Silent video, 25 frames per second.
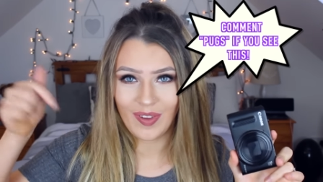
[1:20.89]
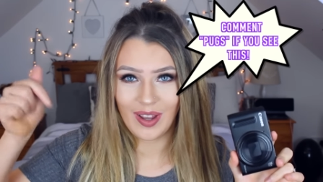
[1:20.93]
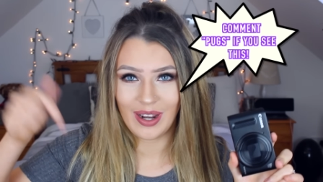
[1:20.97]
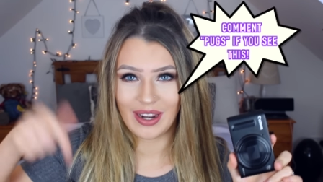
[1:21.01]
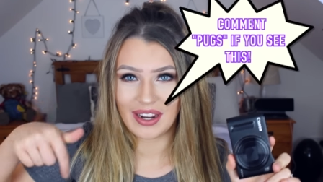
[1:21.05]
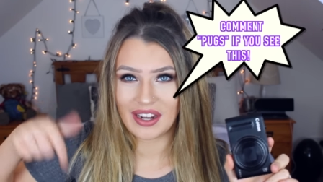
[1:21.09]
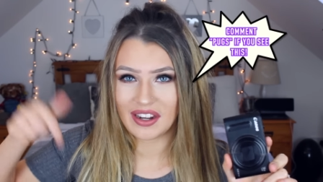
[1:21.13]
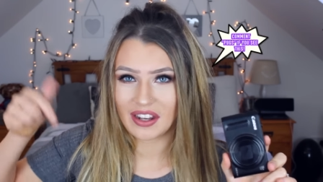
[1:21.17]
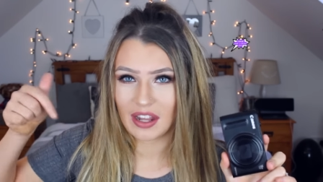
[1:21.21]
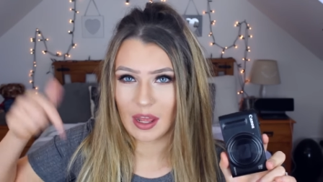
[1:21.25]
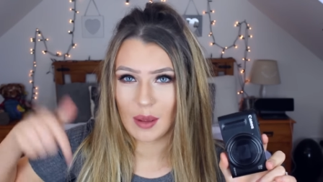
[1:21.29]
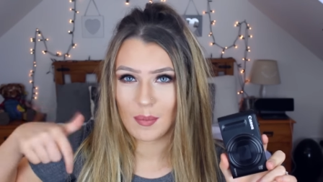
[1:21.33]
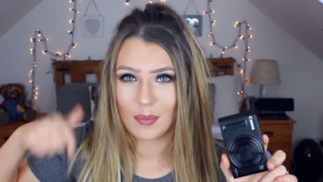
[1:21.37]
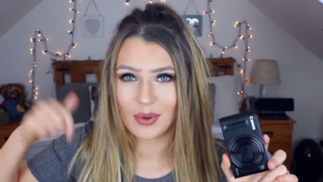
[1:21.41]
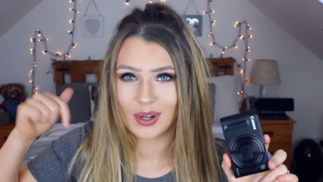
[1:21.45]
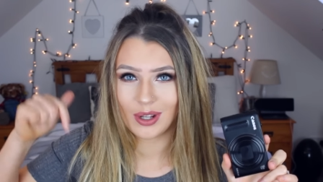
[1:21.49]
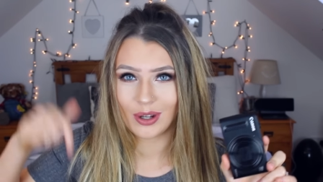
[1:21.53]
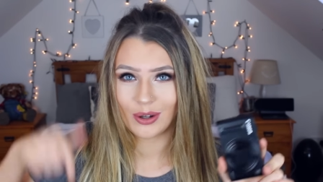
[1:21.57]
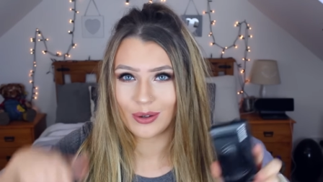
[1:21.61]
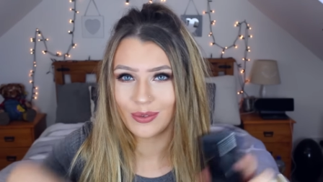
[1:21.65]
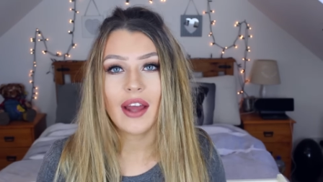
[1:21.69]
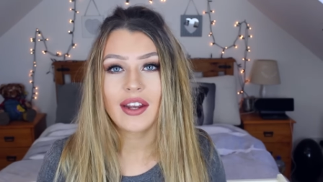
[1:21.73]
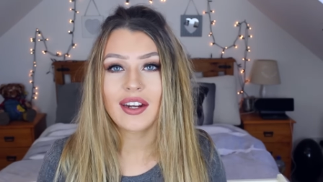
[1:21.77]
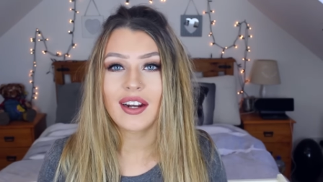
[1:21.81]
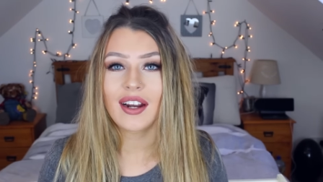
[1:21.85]
Link down
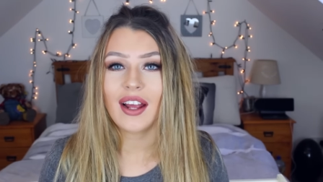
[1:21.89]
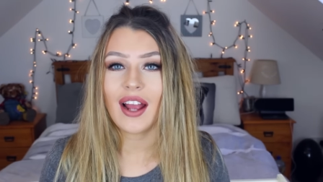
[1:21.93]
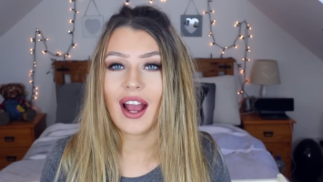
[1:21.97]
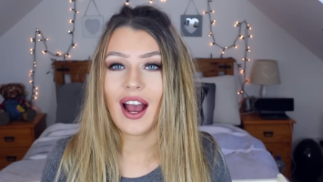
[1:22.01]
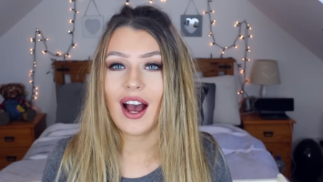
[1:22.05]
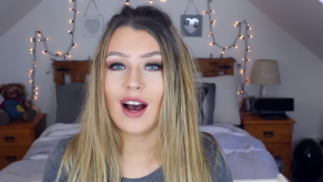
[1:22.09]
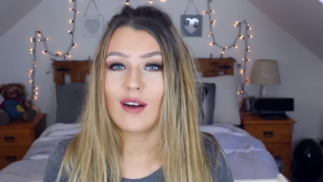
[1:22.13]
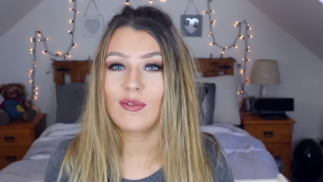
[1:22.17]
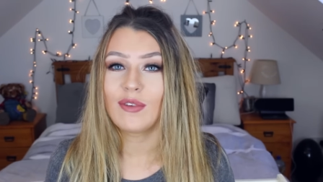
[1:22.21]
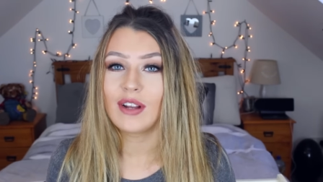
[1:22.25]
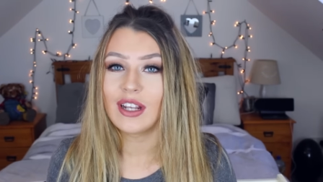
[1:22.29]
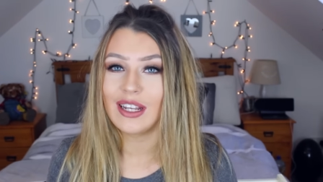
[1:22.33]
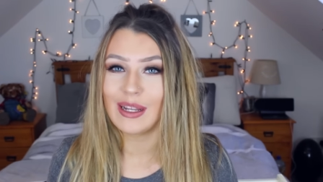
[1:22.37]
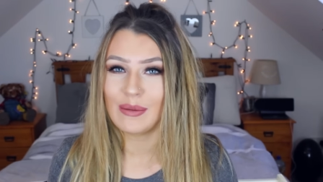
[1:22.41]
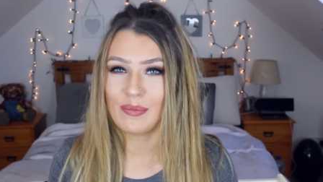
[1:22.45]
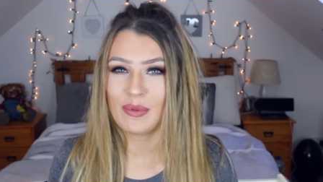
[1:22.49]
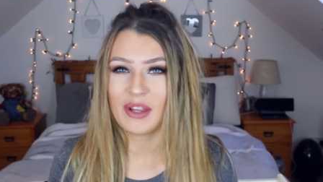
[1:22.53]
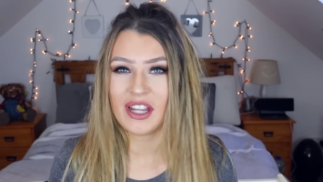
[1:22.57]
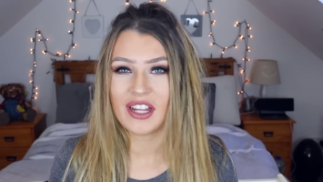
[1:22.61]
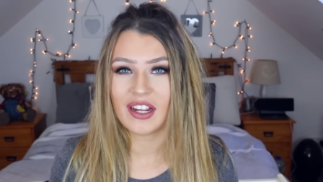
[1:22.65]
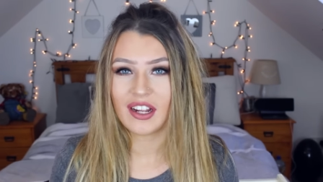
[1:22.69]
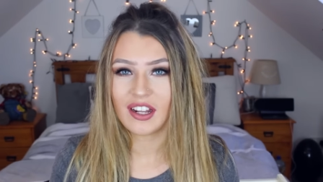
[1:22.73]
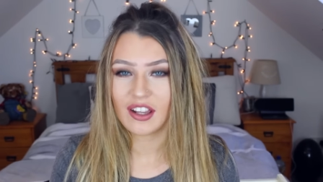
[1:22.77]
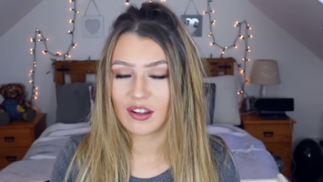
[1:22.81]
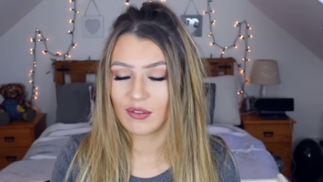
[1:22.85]
below. And then I have
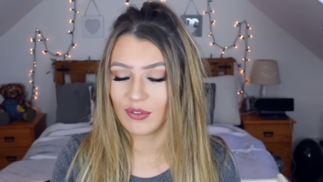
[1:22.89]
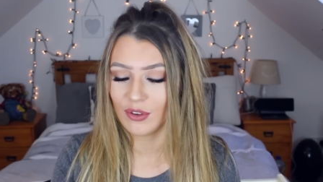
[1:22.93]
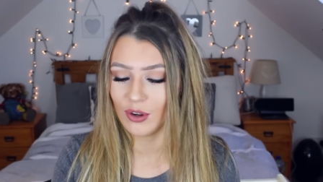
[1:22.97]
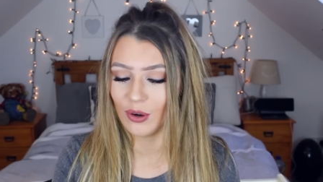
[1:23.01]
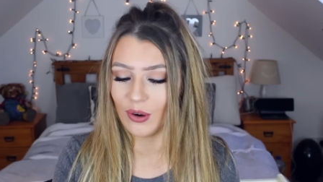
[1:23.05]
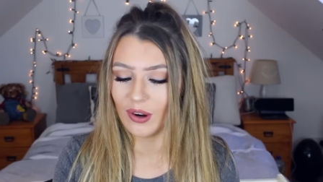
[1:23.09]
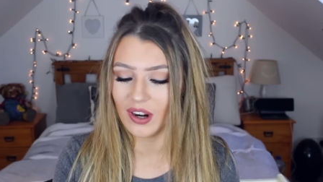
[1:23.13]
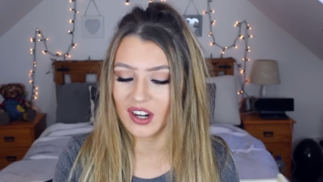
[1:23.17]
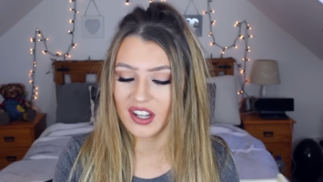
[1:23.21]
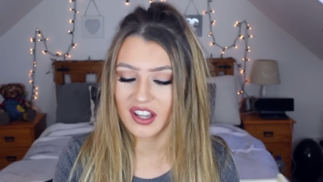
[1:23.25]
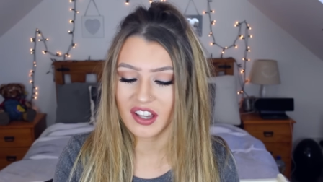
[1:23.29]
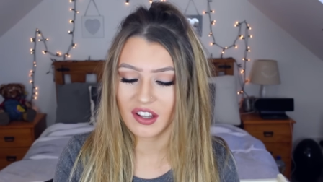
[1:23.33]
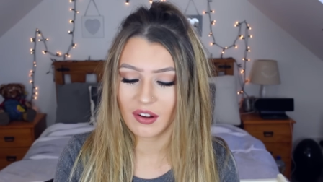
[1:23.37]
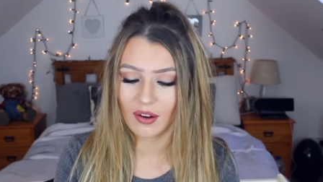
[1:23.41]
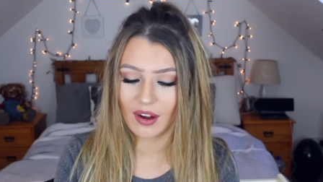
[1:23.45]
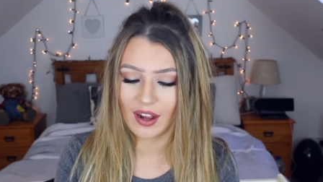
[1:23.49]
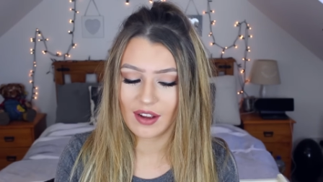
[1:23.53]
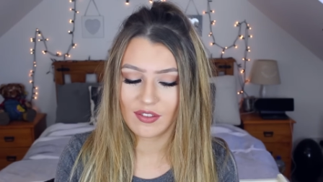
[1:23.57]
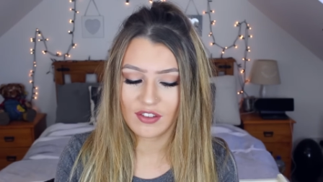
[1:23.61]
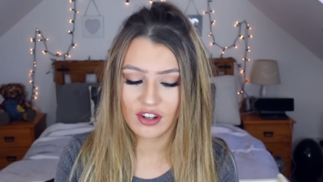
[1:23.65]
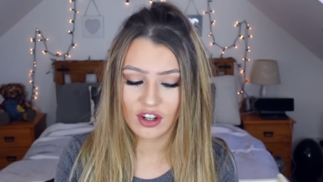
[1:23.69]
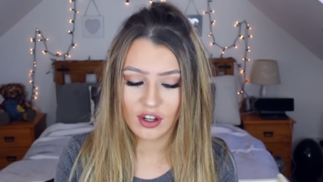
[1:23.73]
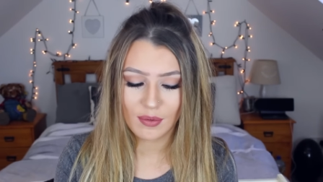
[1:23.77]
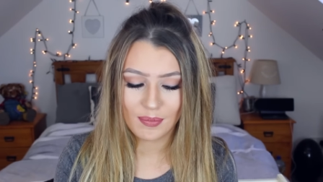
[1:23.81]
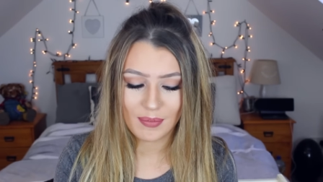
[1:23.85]
lipsticks, of course. So I
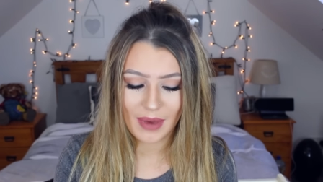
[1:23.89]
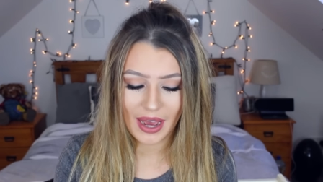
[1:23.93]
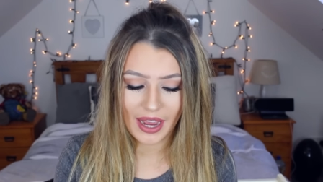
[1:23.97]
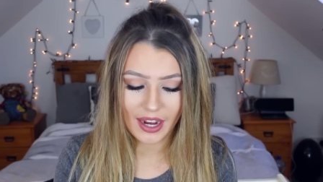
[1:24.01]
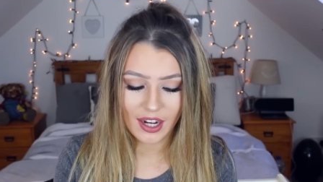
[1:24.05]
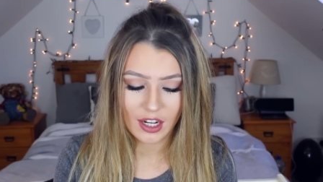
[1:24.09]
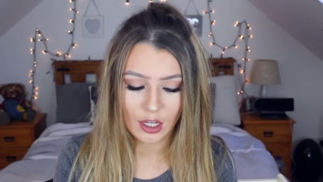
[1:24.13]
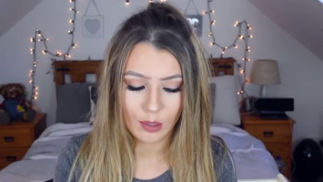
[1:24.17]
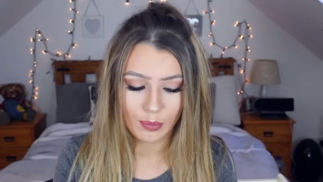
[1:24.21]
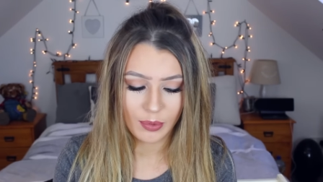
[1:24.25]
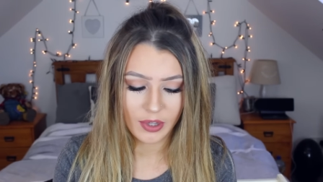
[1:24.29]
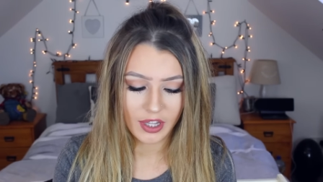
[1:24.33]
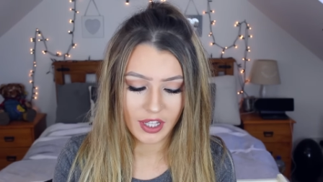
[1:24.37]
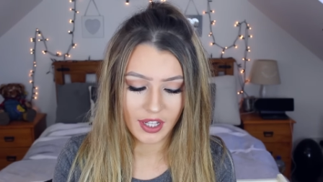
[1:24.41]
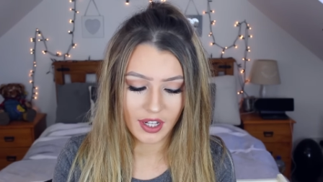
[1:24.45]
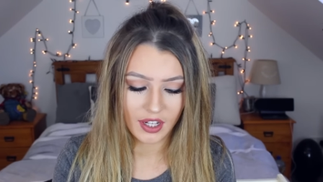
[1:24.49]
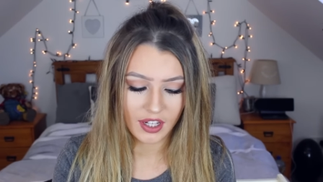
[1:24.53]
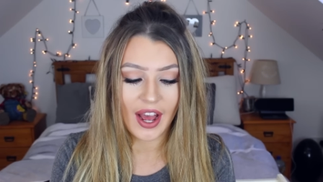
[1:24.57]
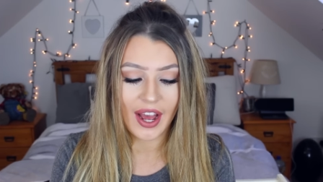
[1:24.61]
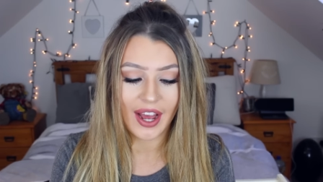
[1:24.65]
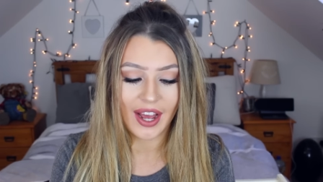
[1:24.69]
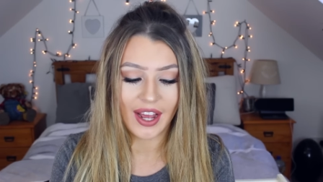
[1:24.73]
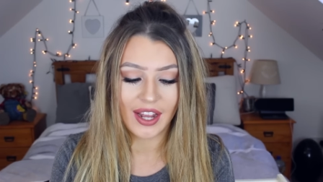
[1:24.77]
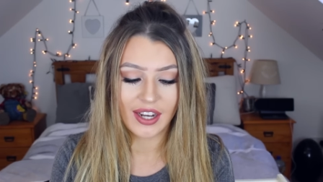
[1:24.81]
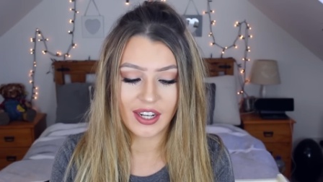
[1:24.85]
have two MAC lipsticks
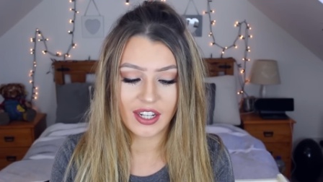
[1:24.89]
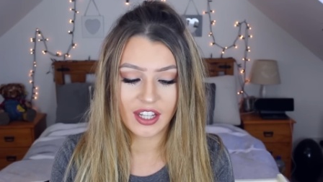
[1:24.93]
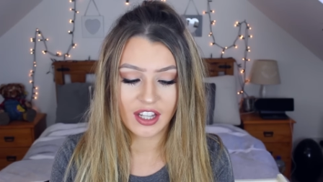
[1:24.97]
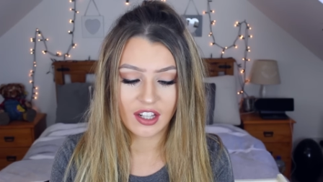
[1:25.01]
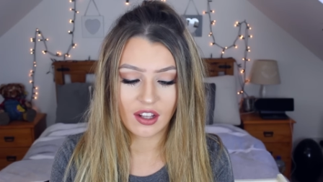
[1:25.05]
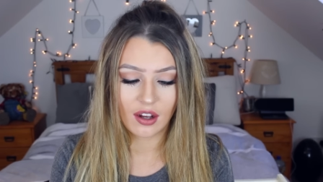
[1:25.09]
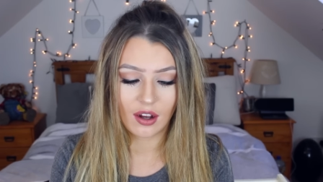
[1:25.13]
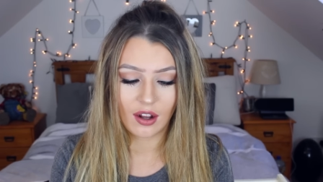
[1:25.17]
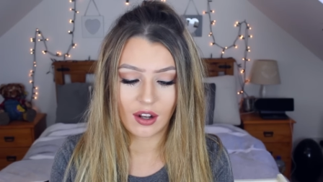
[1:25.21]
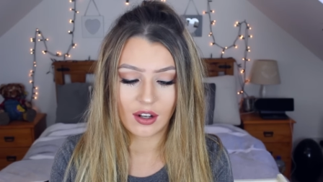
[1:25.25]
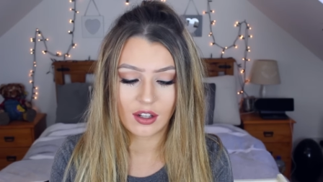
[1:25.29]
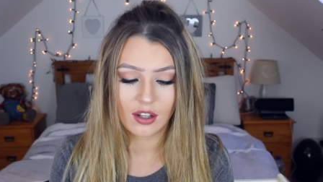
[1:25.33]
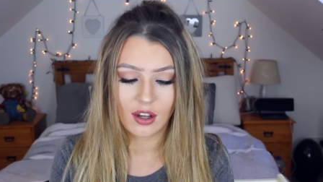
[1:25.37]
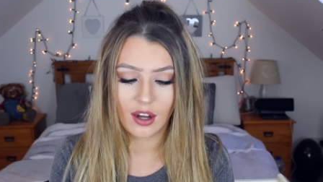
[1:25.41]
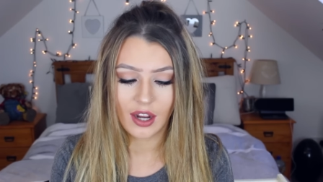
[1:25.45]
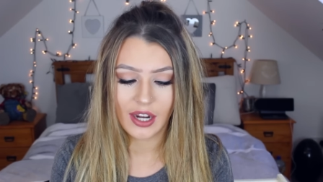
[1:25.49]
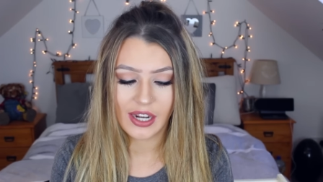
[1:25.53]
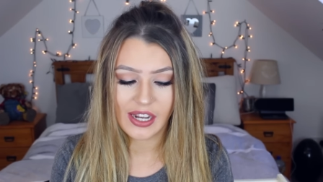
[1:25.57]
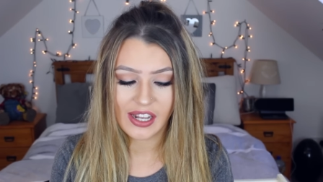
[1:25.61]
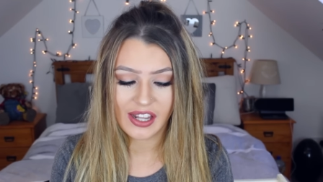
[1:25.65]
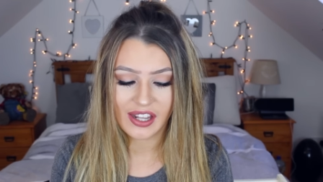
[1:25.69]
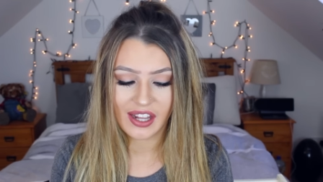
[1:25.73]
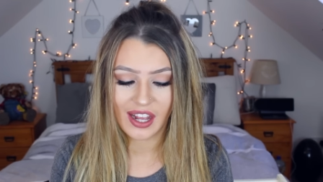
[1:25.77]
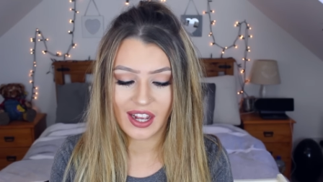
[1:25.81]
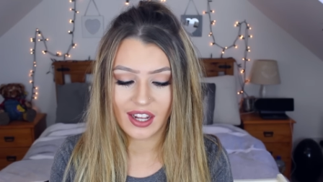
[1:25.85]
and it's called
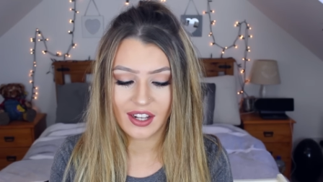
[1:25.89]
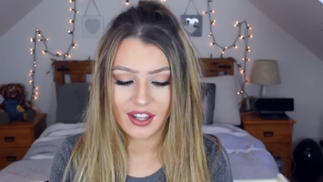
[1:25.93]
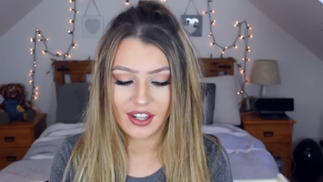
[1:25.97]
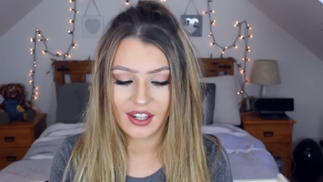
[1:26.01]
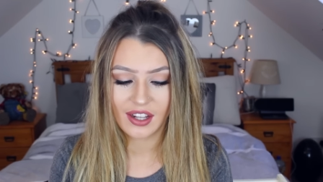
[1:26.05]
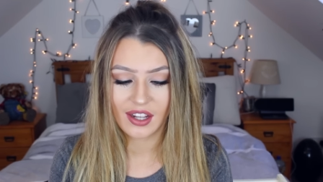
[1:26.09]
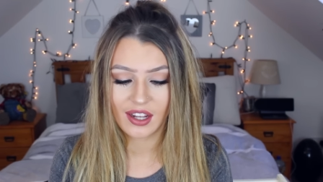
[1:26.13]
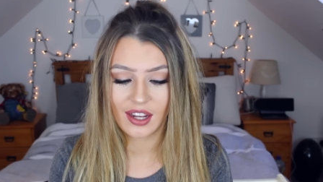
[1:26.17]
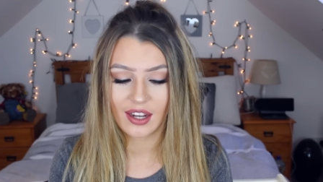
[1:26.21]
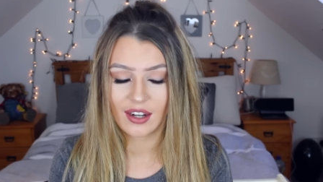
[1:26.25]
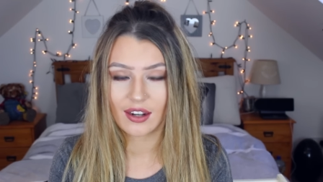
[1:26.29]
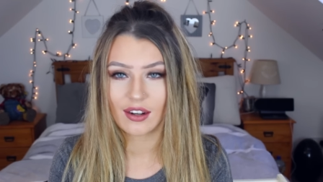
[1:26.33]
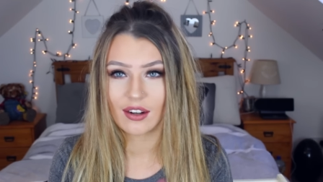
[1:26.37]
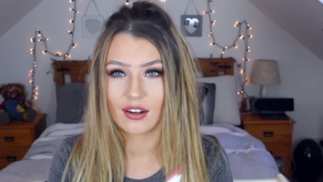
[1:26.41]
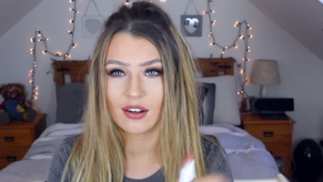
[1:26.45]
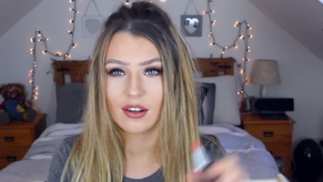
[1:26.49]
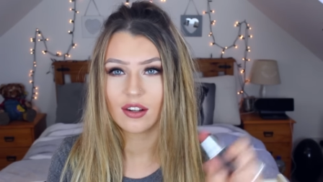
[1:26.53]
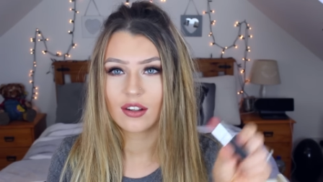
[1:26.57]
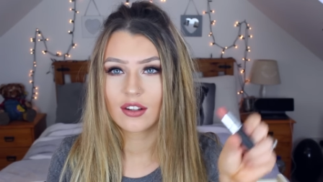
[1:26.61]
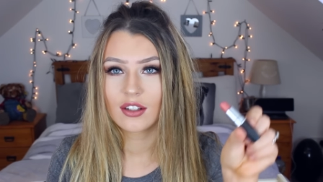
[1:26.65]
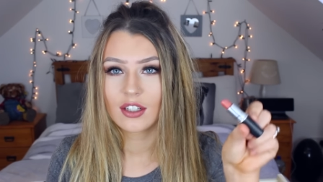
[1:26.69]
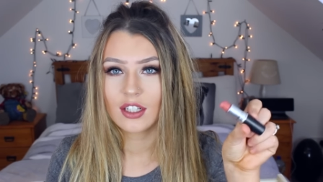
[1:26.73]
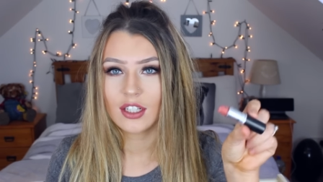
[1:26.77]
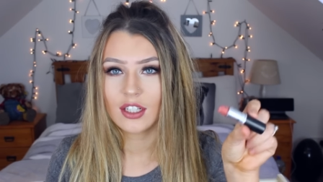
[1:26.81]
Kinda Sexy, and